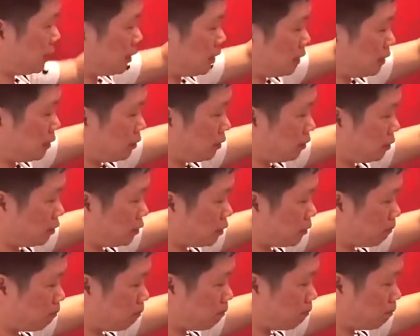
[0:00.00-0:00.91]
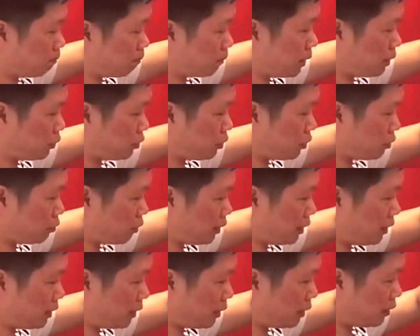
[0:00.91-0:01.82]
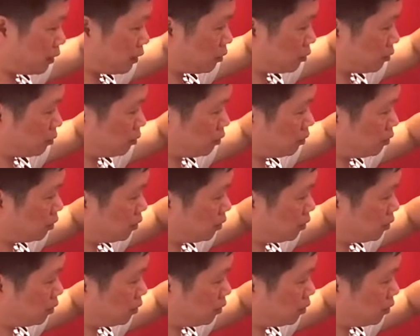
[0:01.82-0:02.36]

then just punch straight down